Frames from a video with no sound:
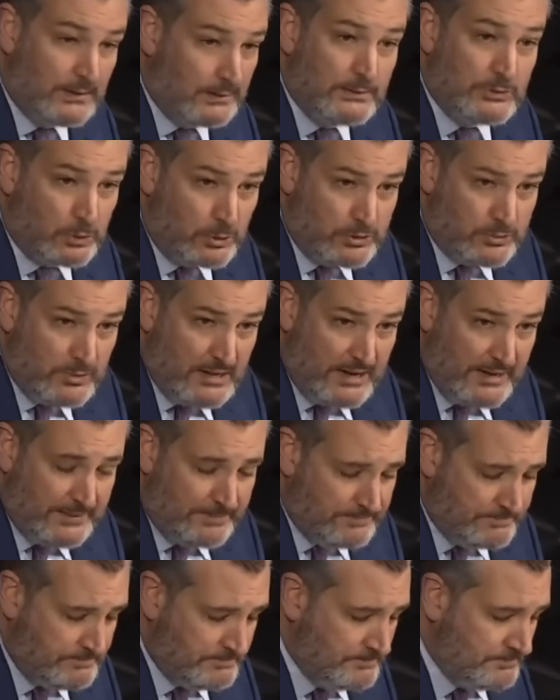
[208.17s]
Nor do I.
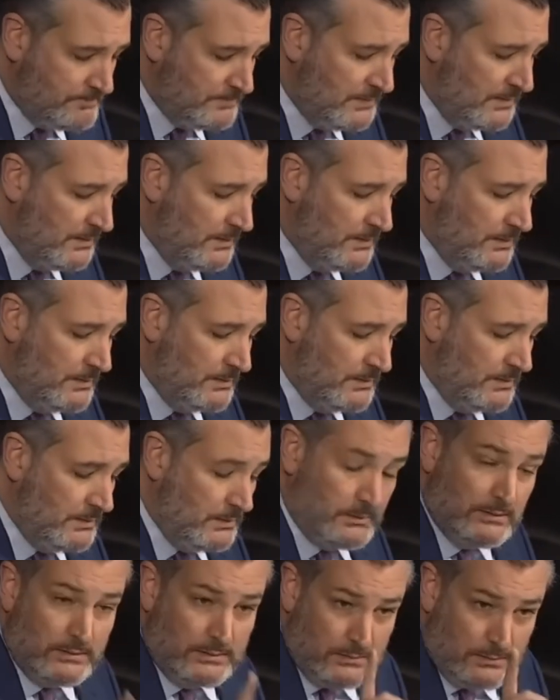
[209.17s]

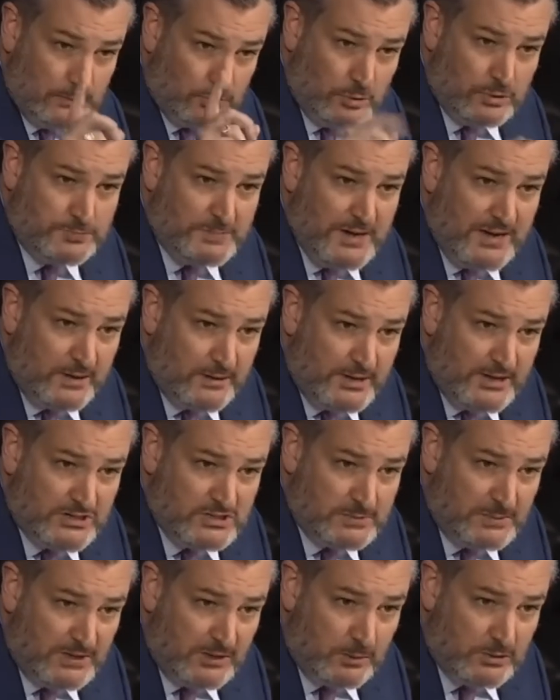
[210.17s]
Ruth Bader
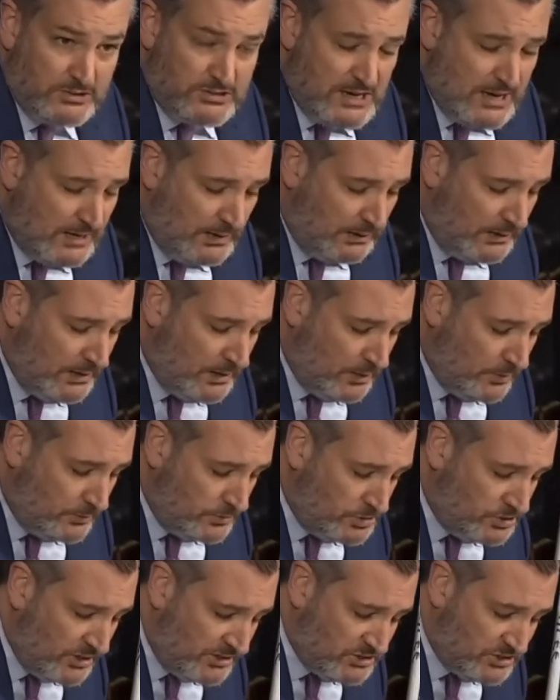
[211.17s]
Ginsburg was not alone.
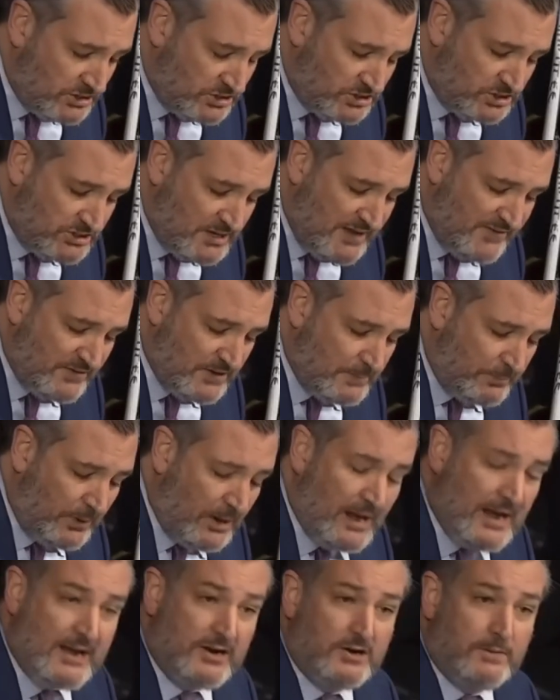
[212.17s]
Justice Stephen
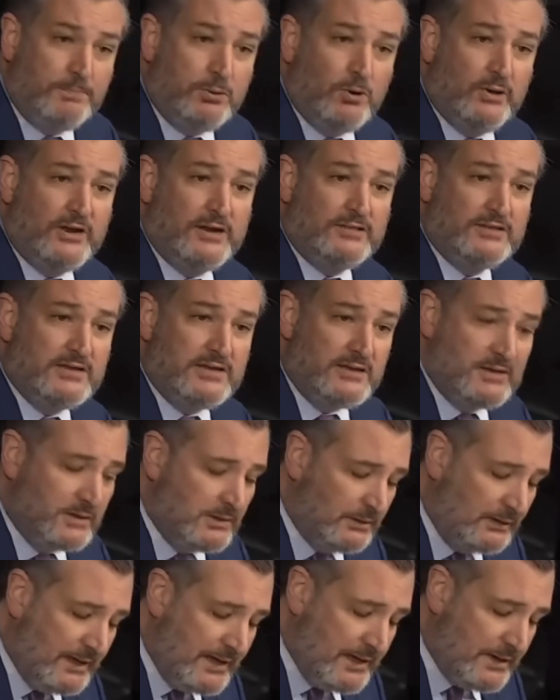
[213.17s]
Breyer, appointed the year
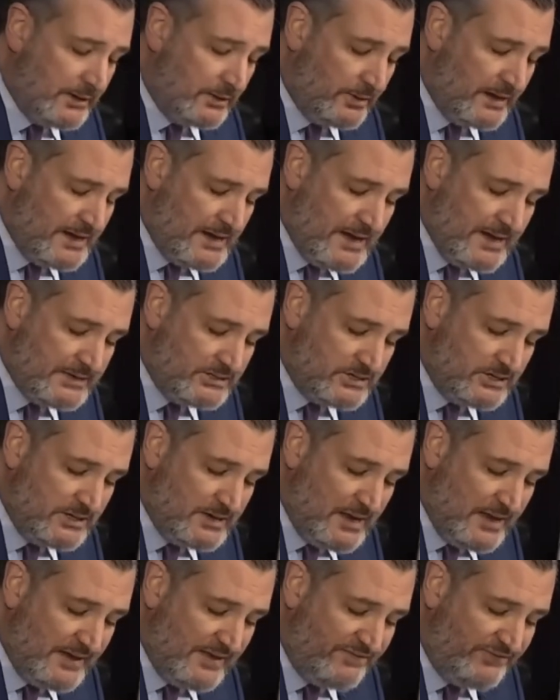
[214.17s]
later in
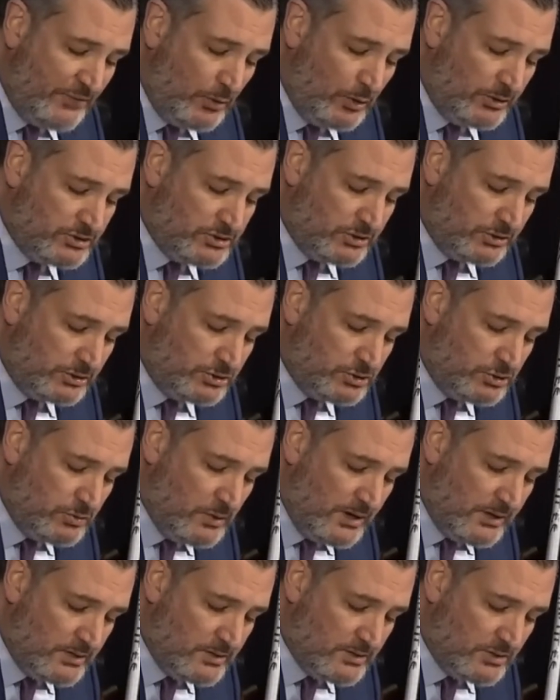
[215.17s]
1994, took
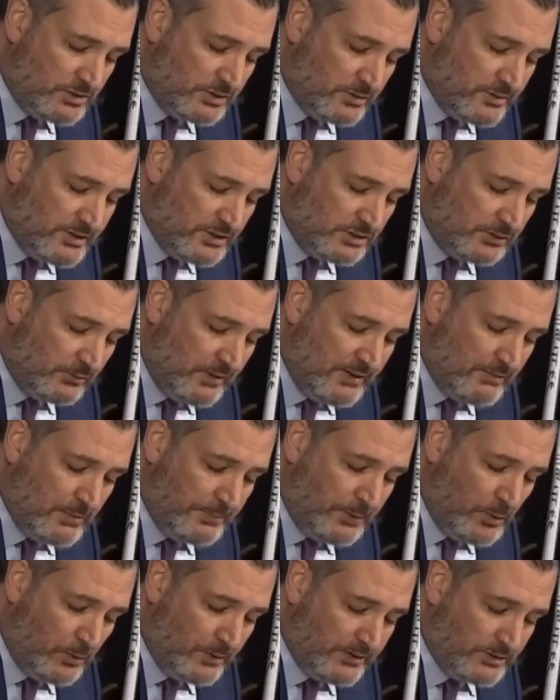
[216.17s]
233
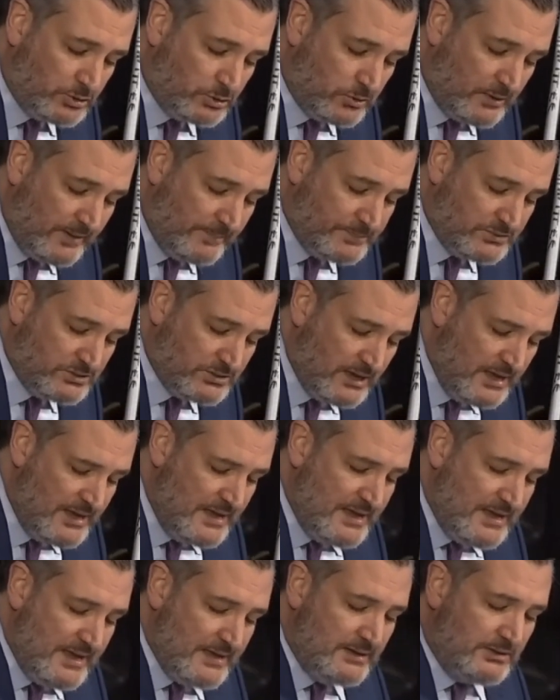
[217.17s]
reported trips,
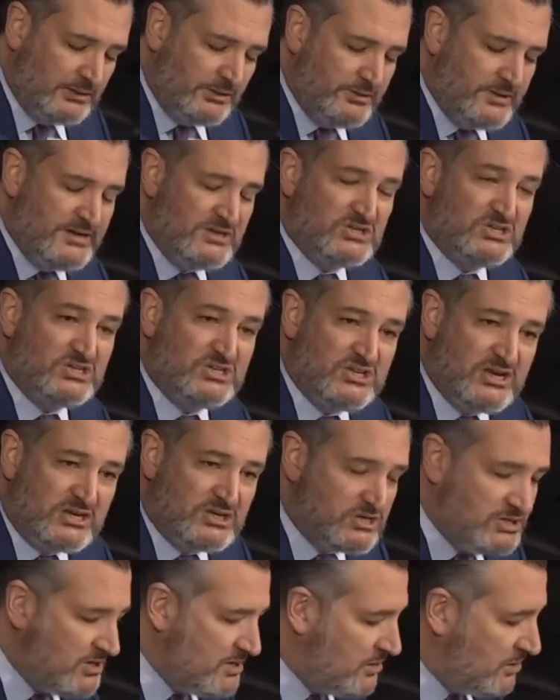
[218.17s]
including
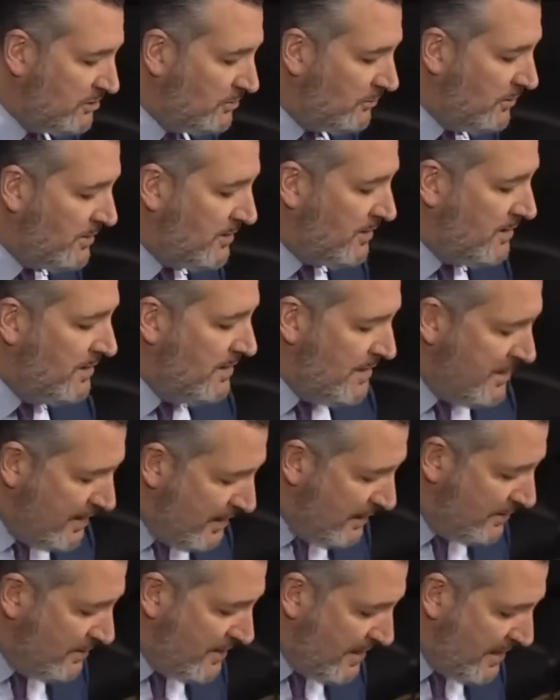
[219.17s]
63
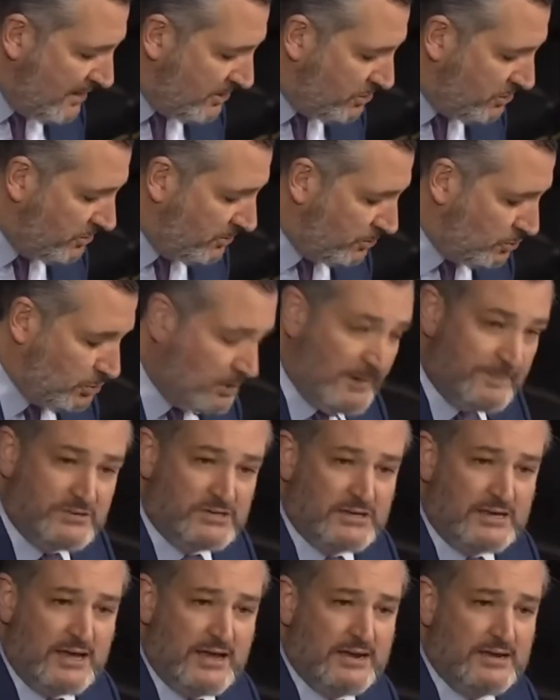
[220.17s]
international trips.
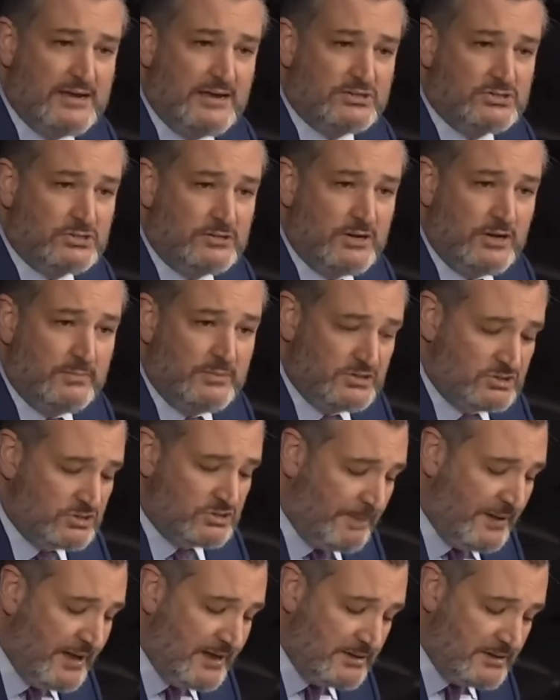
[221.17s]
Again, yes or no,
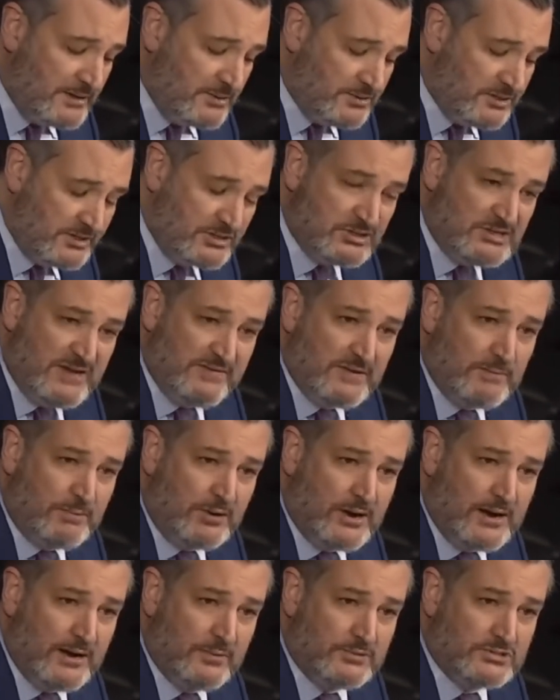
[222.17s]
Mr. Payne, do you think Stephen
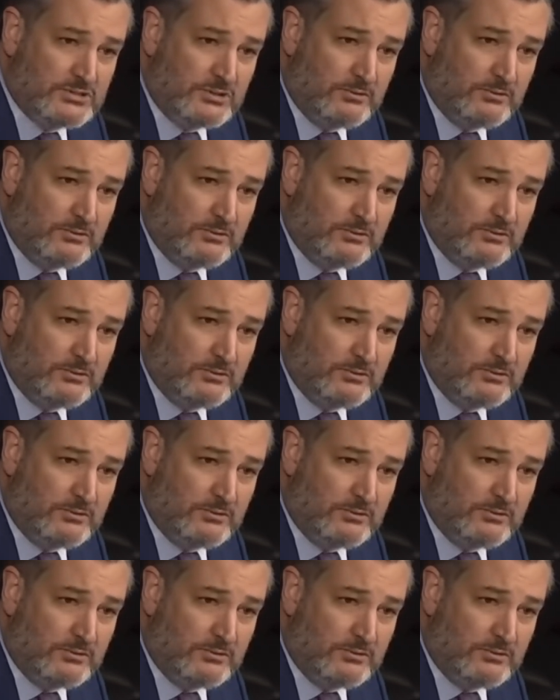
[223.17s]
Breyer was